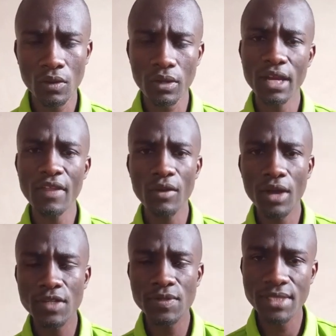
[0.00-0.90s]
Or in other
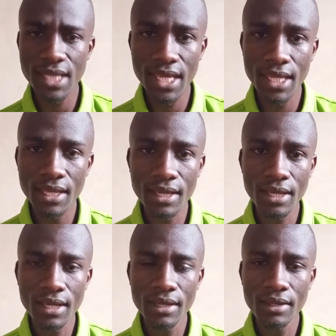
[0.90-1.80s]
words, we say,
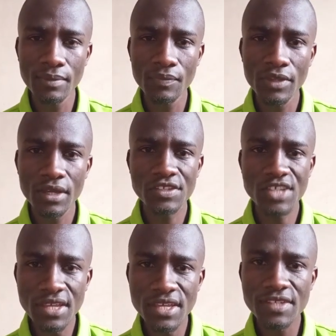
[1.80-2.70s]

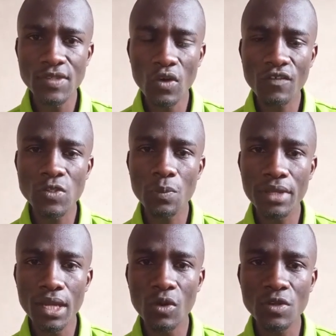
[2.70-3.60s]
judges of
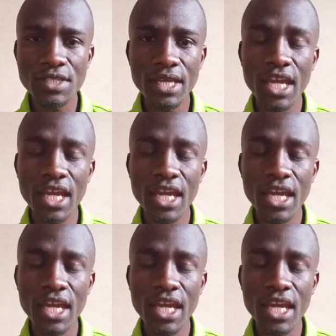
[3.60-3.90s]
superior courts